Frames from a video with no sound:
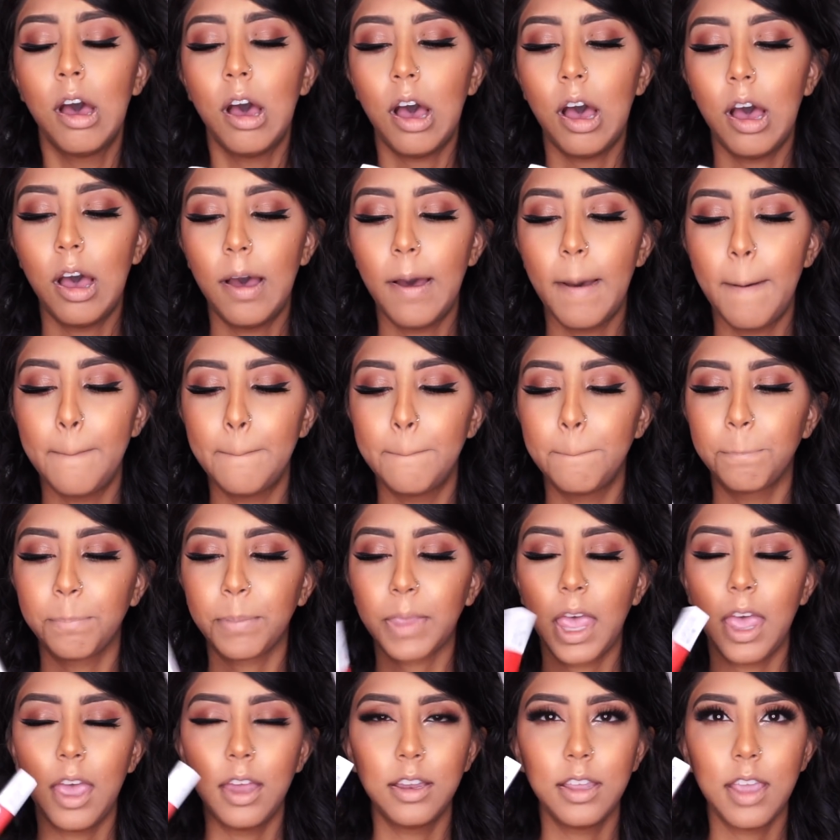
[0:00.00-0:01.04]

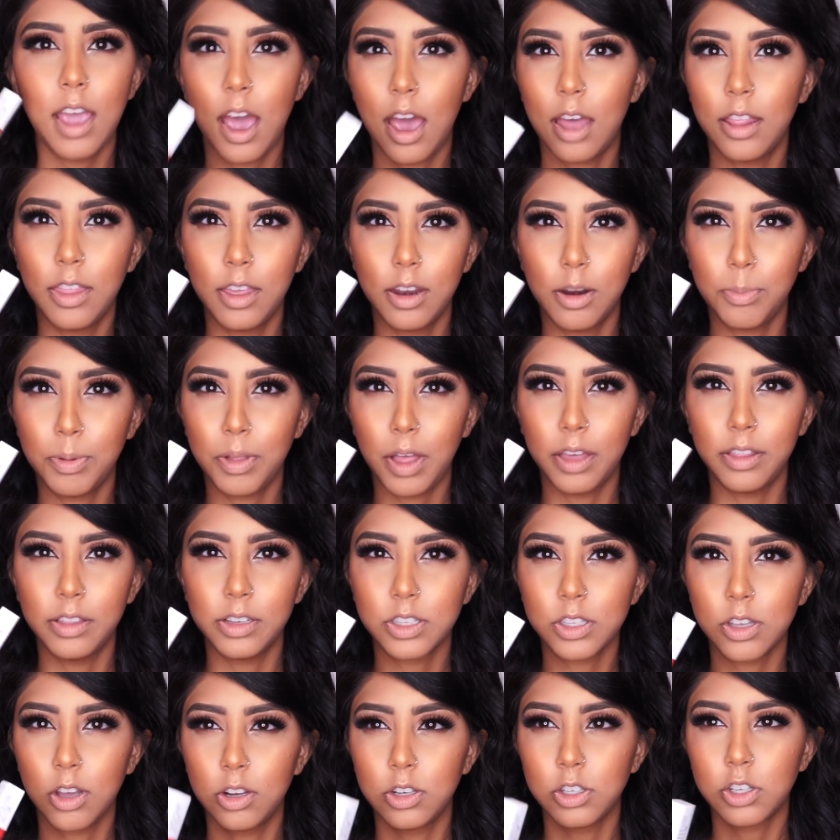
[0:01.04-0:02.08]
And yeah, and then apply
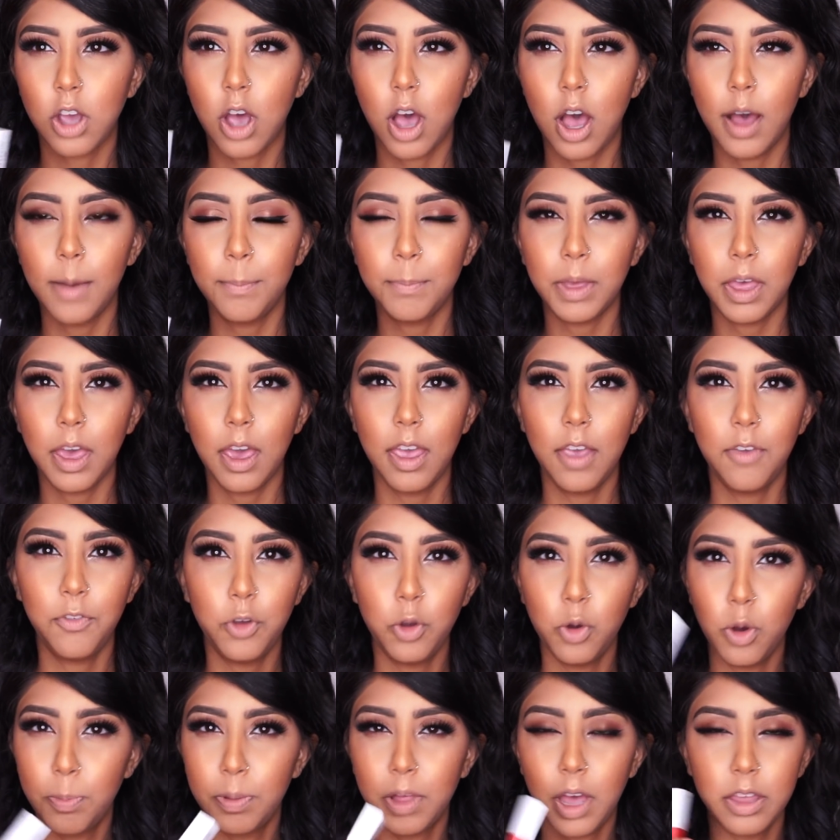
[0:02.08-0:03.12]
this on top. If
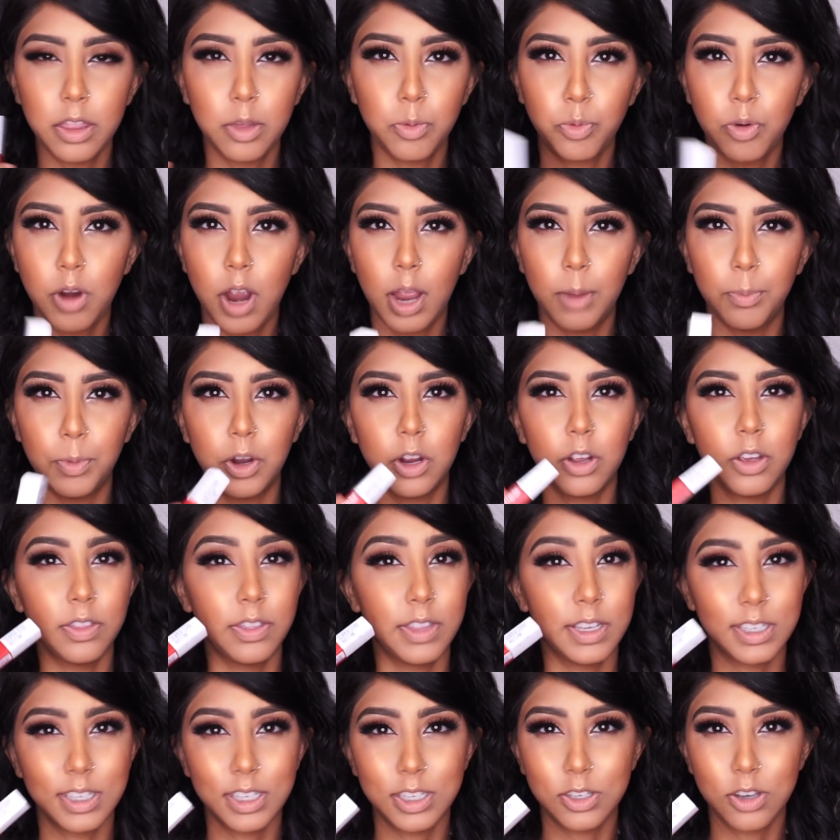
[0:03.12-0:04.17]
you apply the primer,
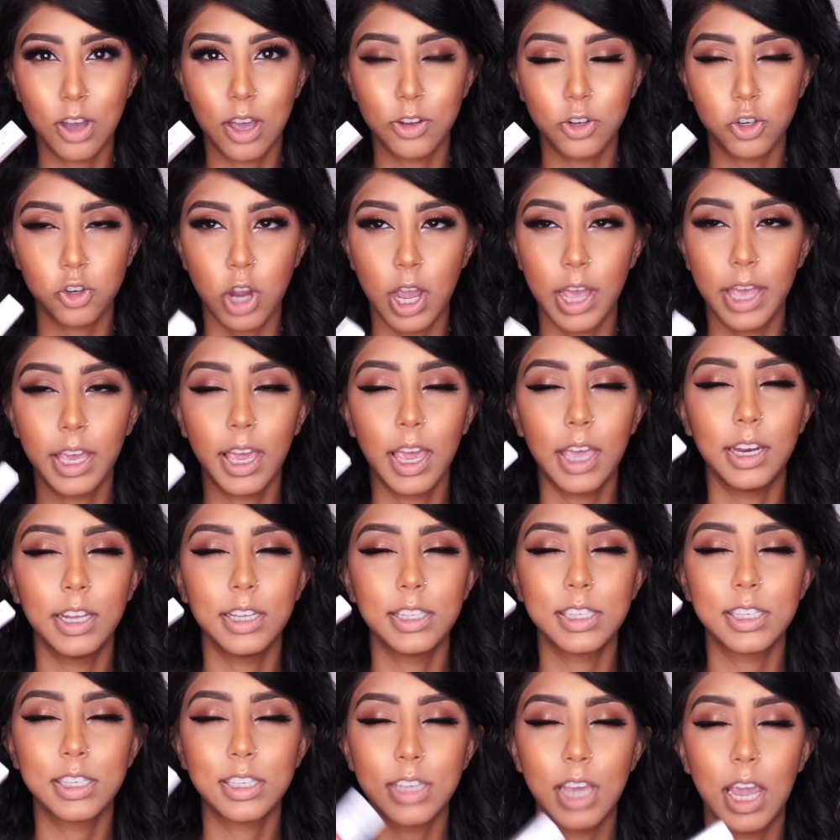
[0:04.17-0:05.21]
this is not drying and
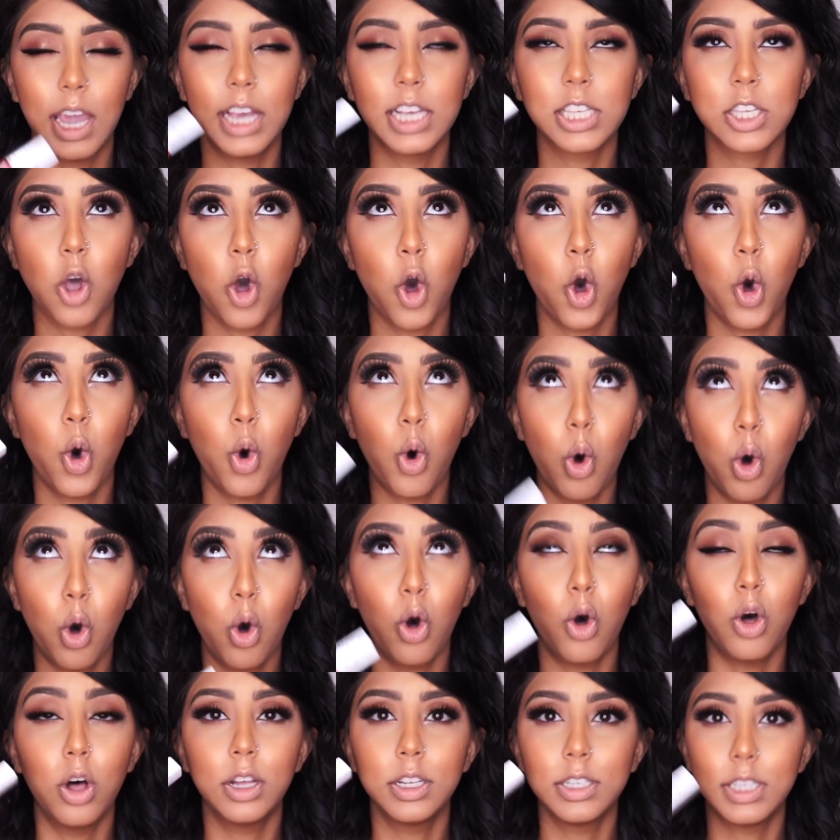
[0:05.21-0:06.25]
it stays
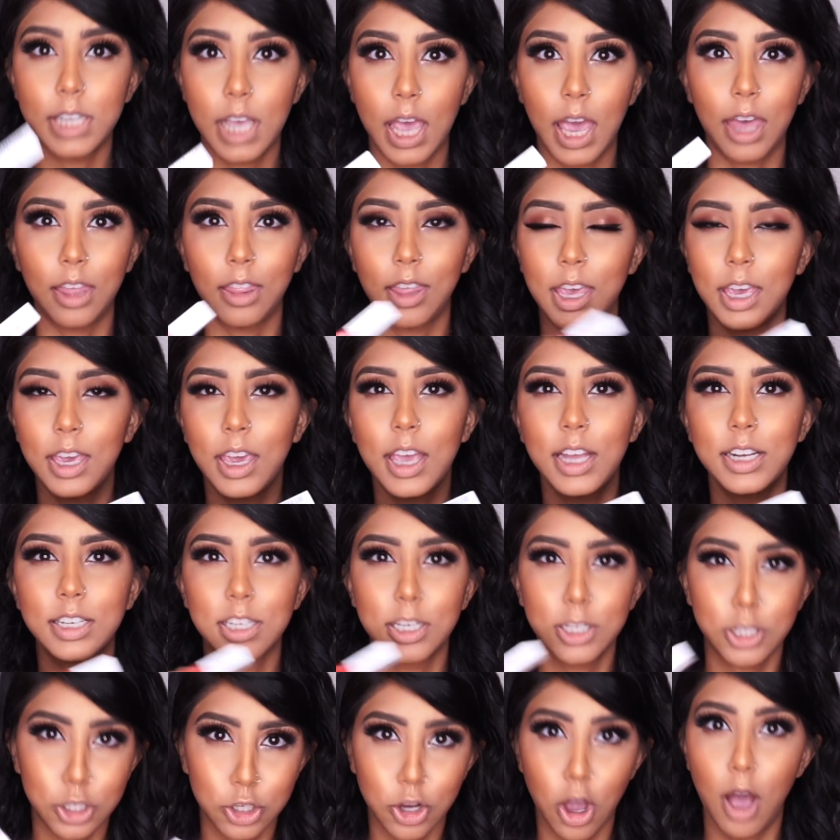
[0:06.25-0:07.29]
all day. Like it
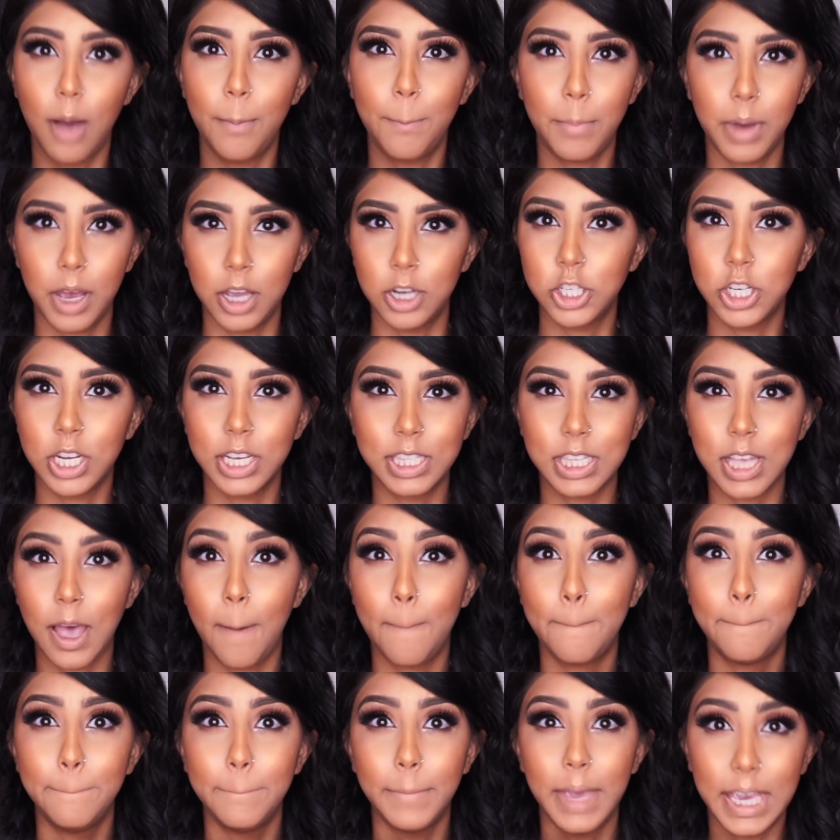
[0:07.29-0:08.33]
does not budge. It's
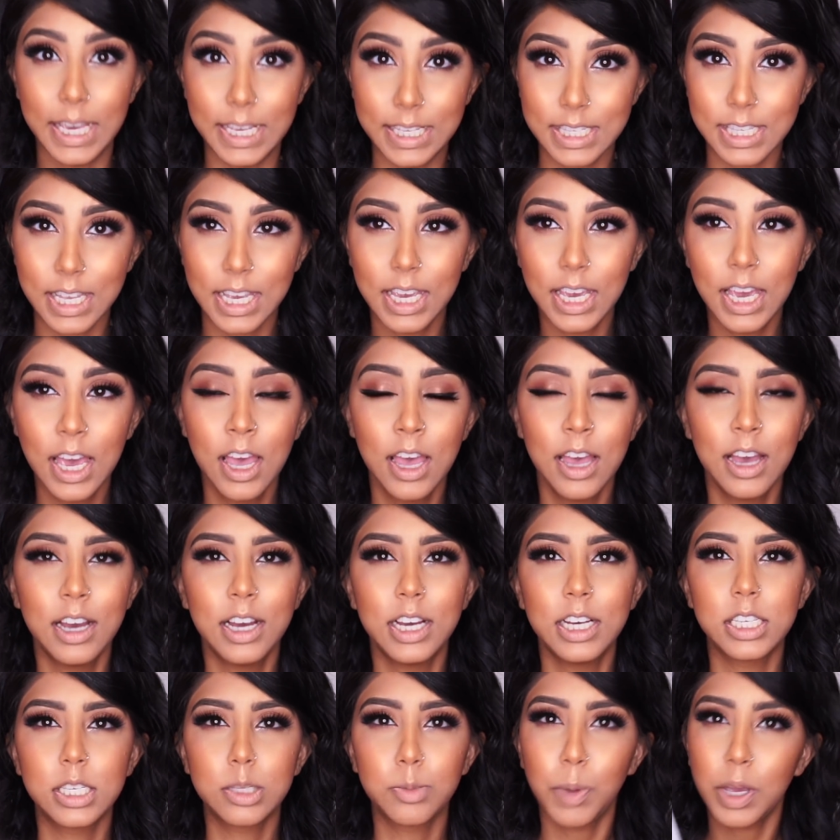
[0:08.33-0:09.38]
amazing,
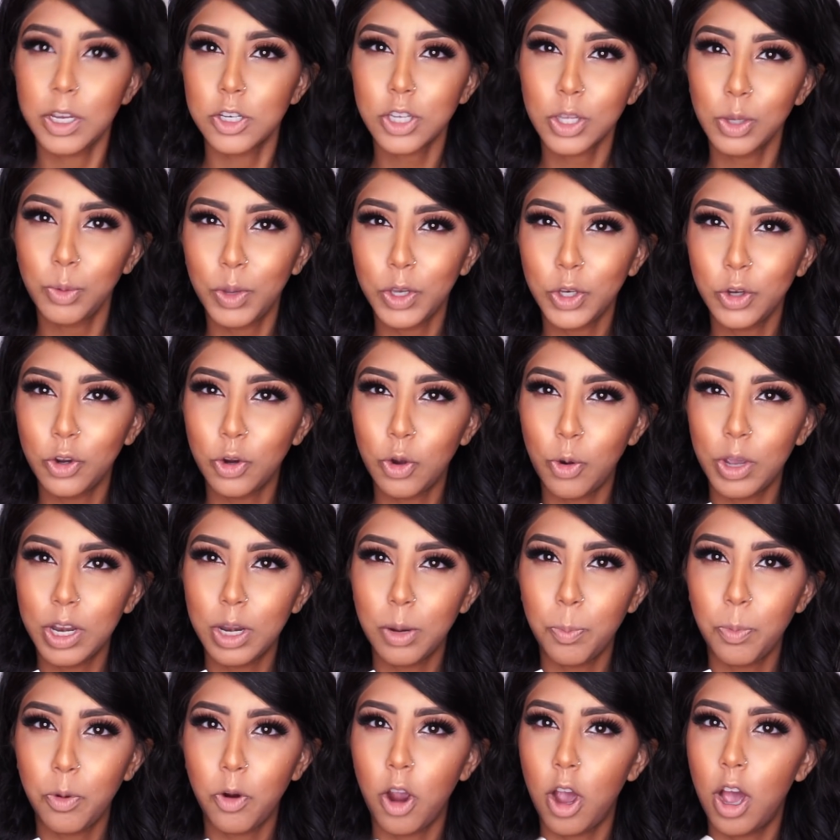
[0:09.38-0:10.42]
especially when you're going
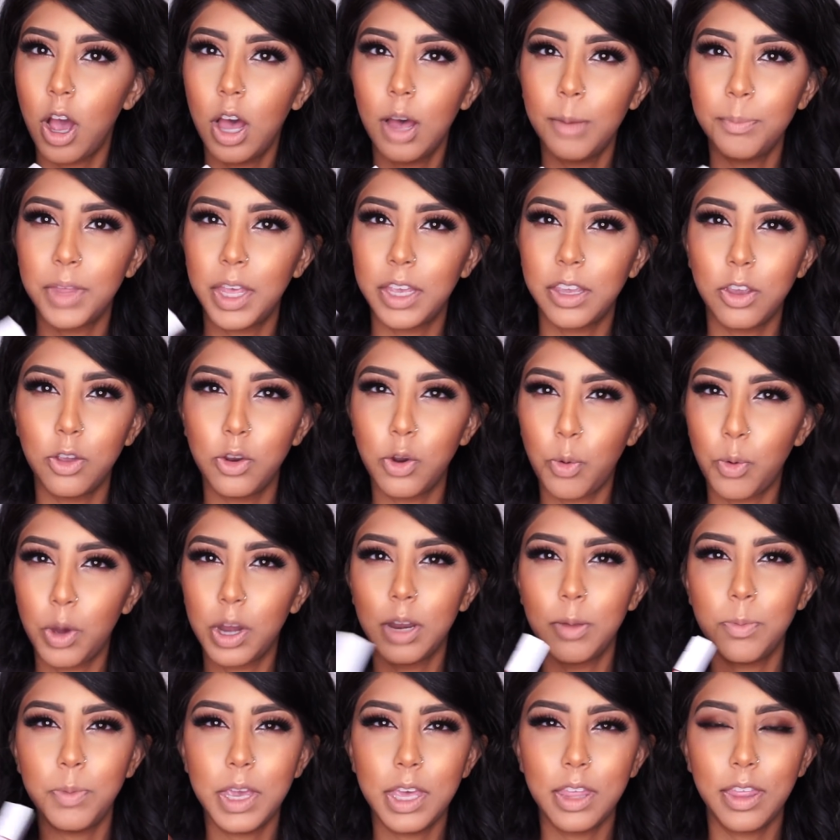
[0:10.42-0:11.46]
to prom. Like you don't
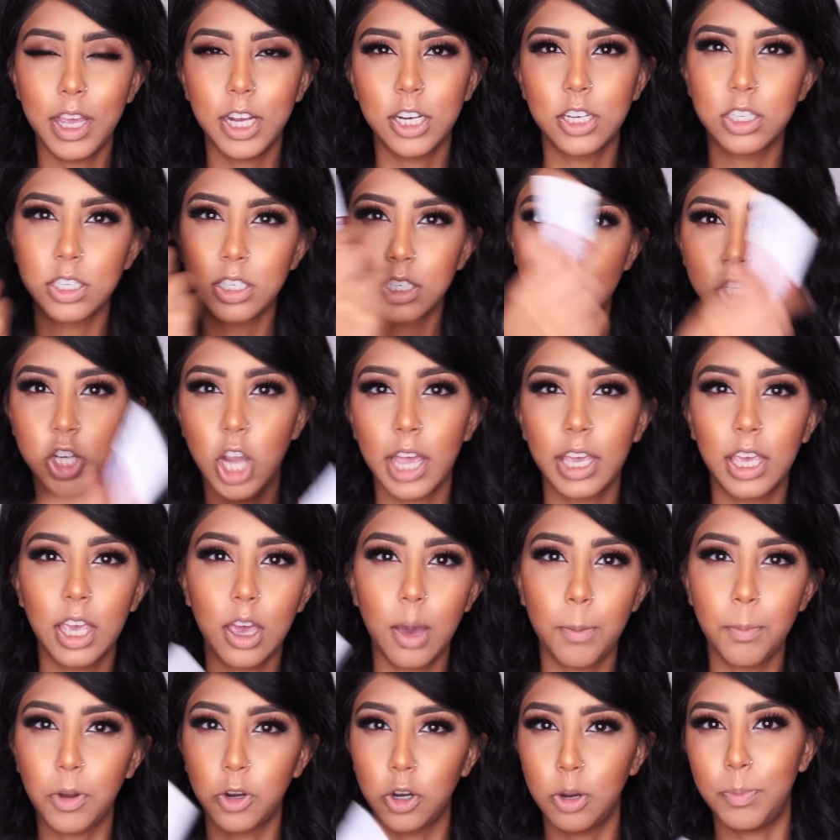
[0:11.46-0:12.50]
wanna be like
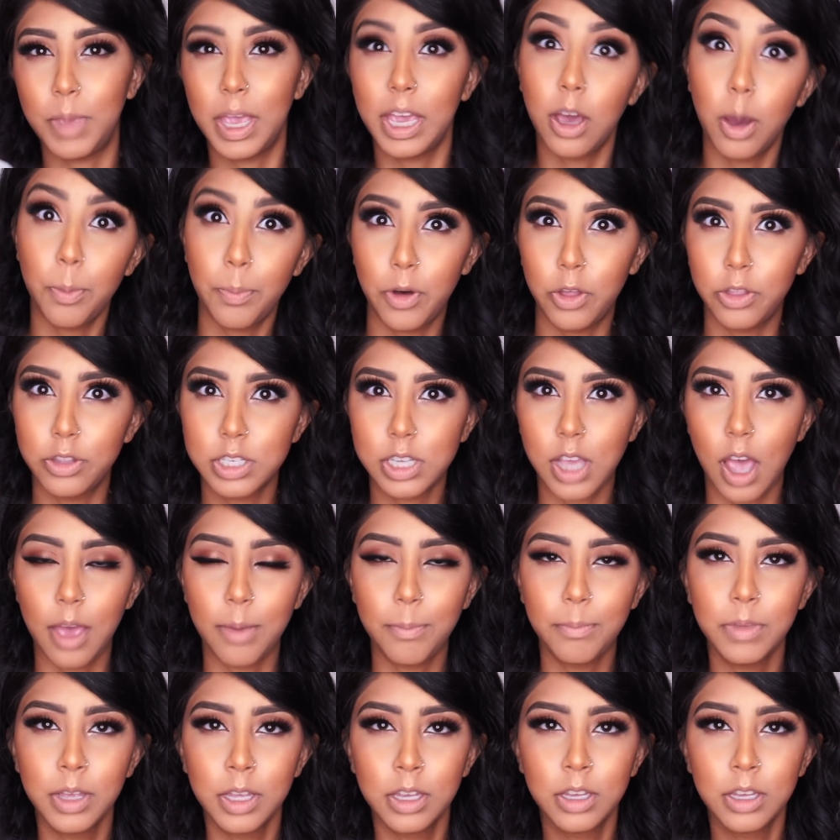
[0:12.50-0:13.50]
checking up on your makeup all the time.